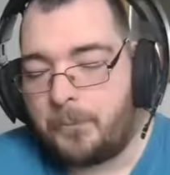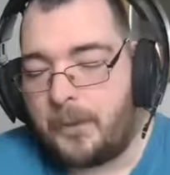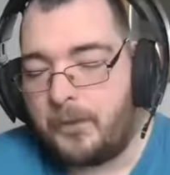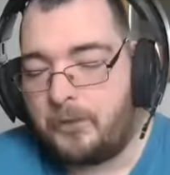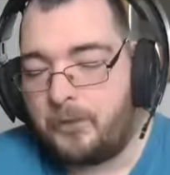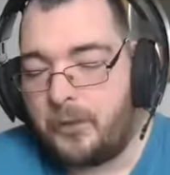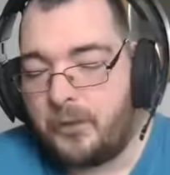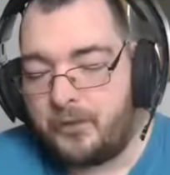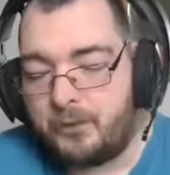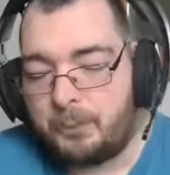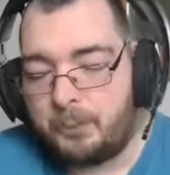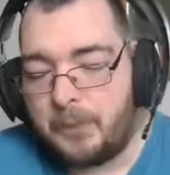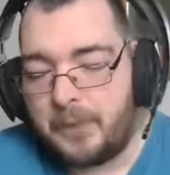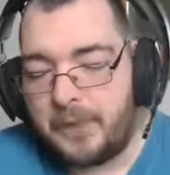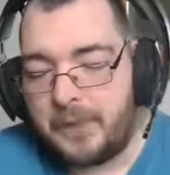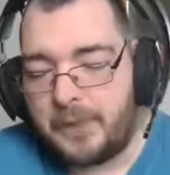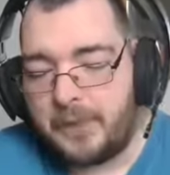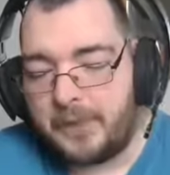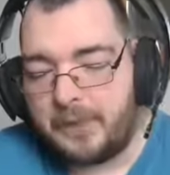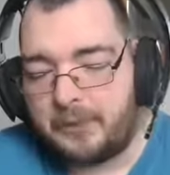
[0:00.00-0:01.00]
This
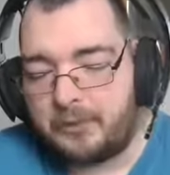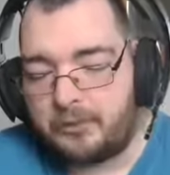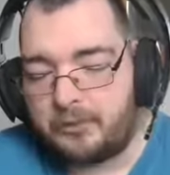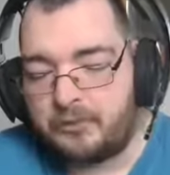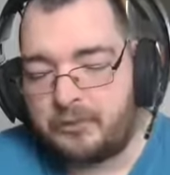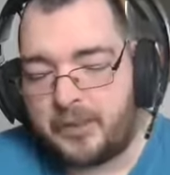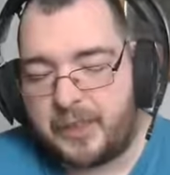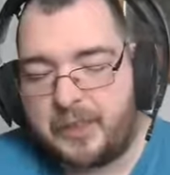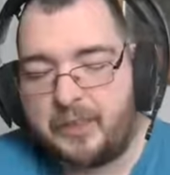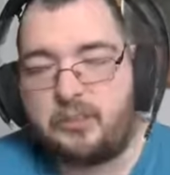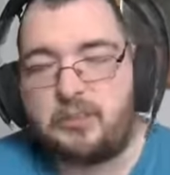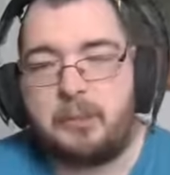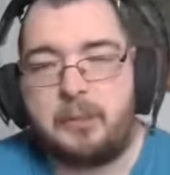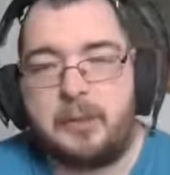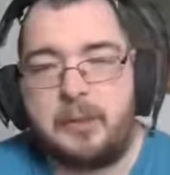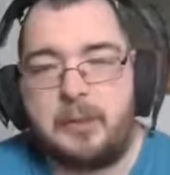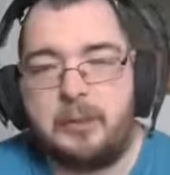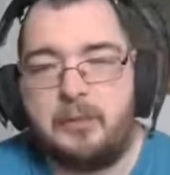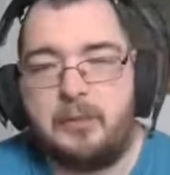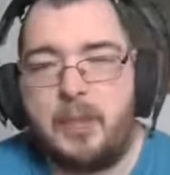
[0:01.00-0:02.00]
being
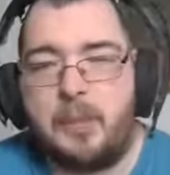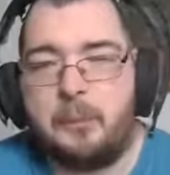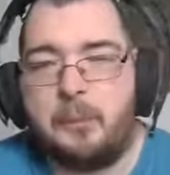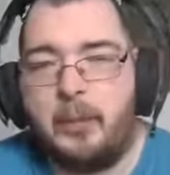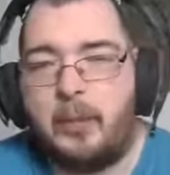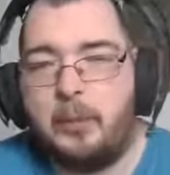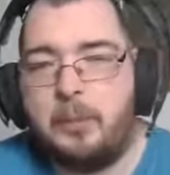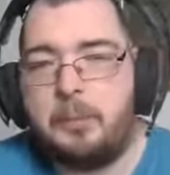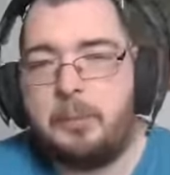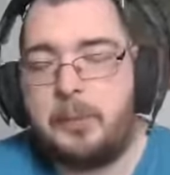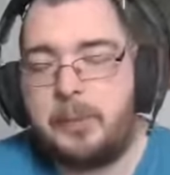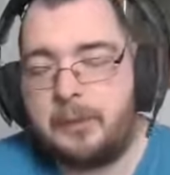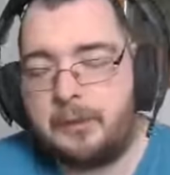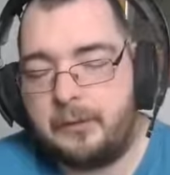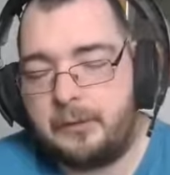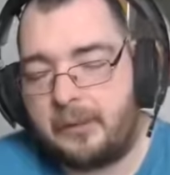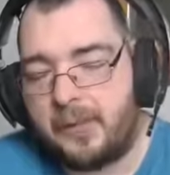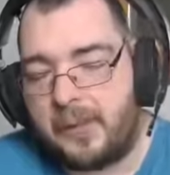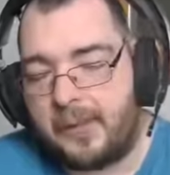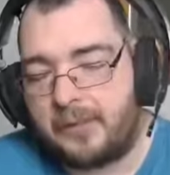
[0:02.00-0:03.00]
Sainsbury's, I'm hoping
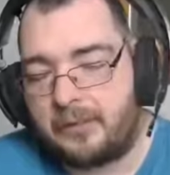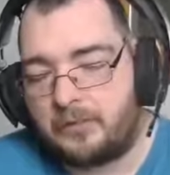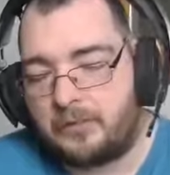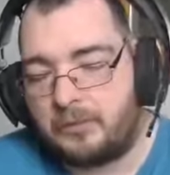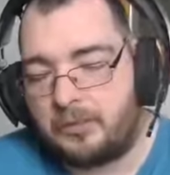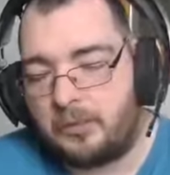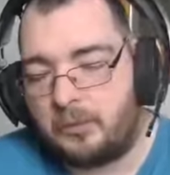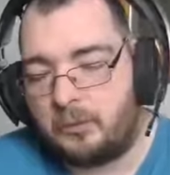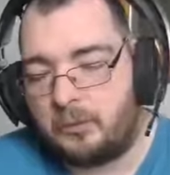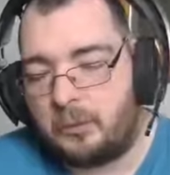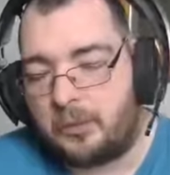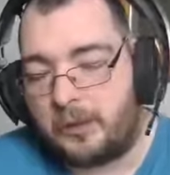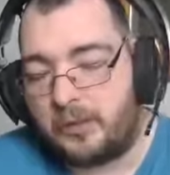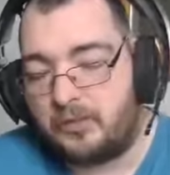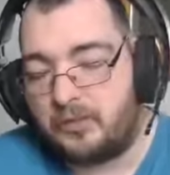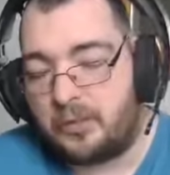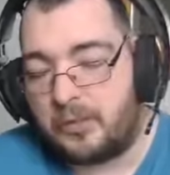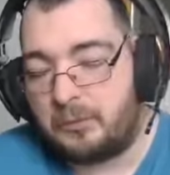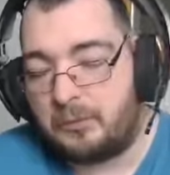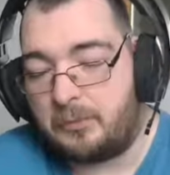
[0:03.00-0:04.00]
that what they
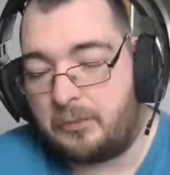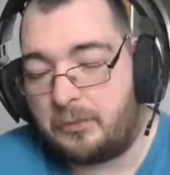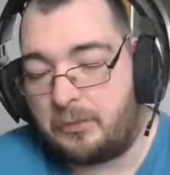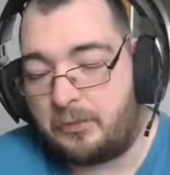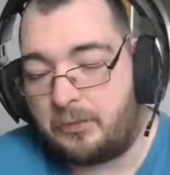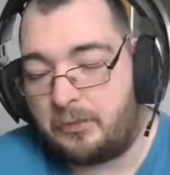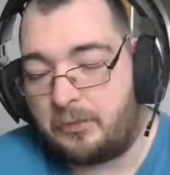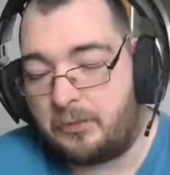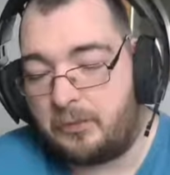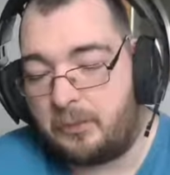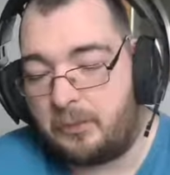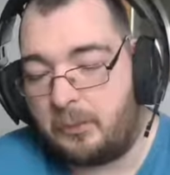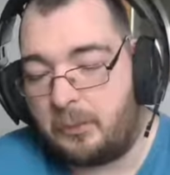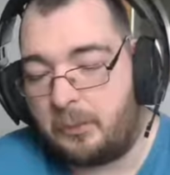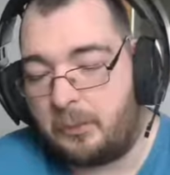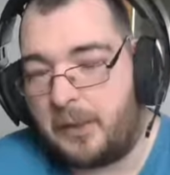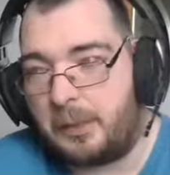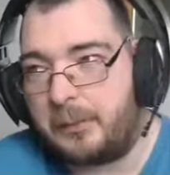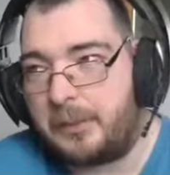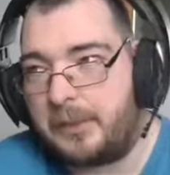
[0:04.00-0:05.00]
seem to do, or
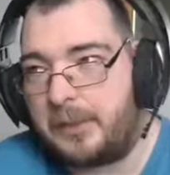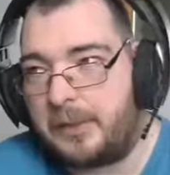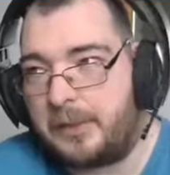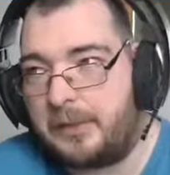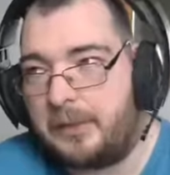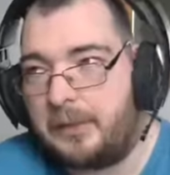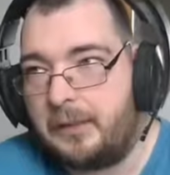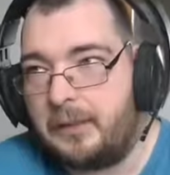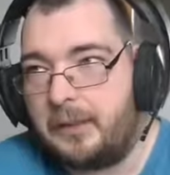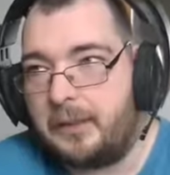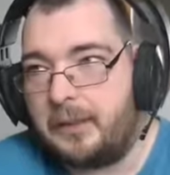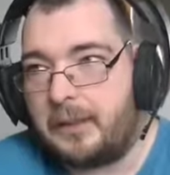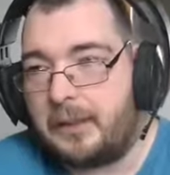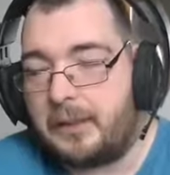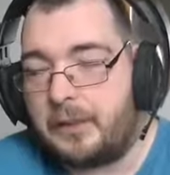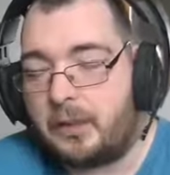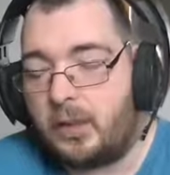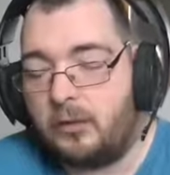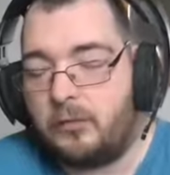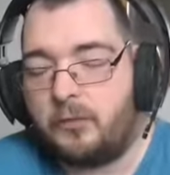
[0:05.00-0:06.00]
maybe
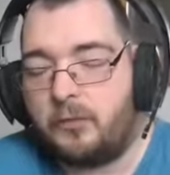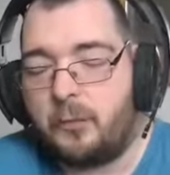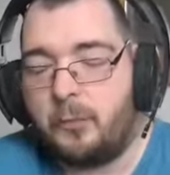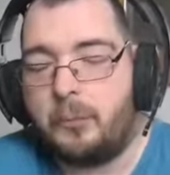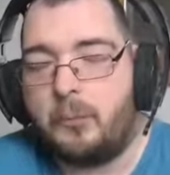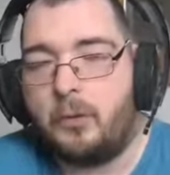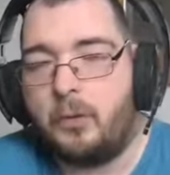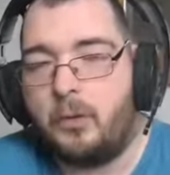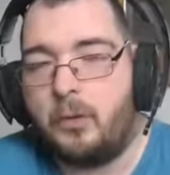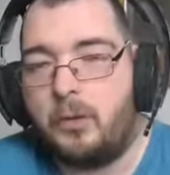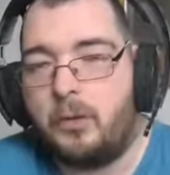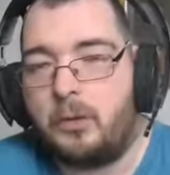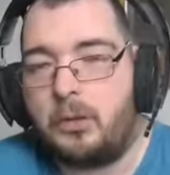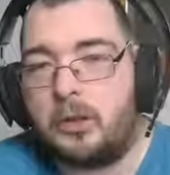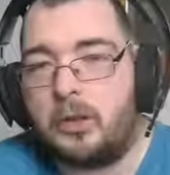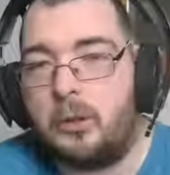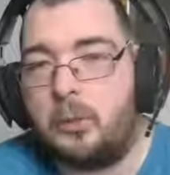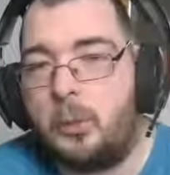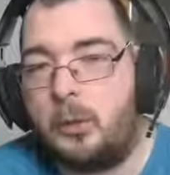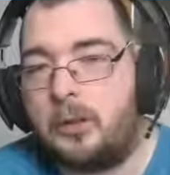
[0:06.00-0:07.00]
go for more
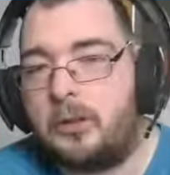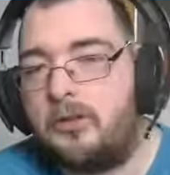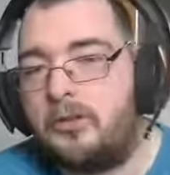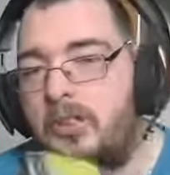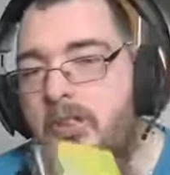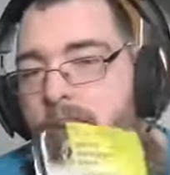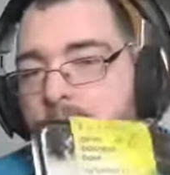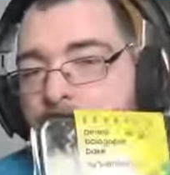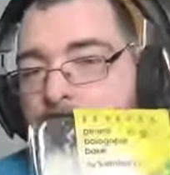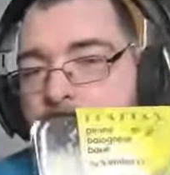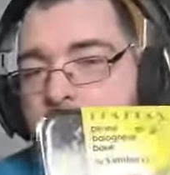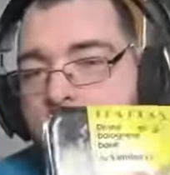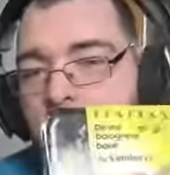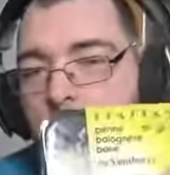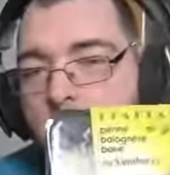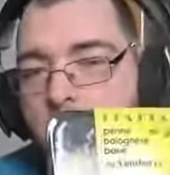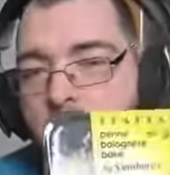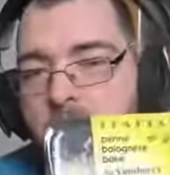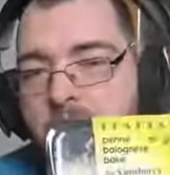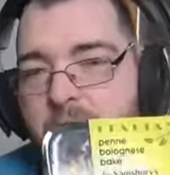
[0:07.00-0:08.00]
quality over
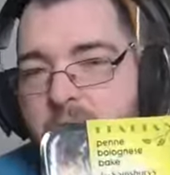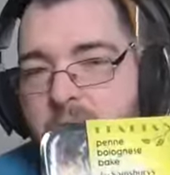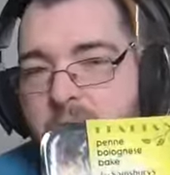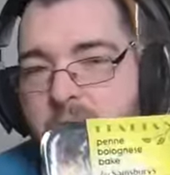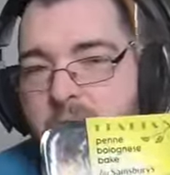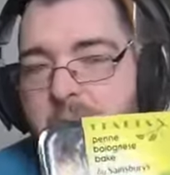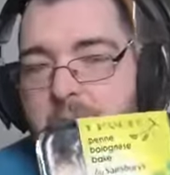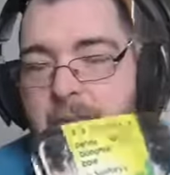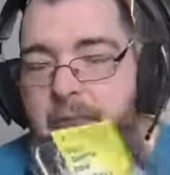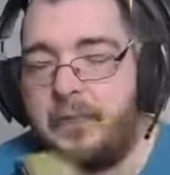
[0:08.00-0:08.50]
quantity.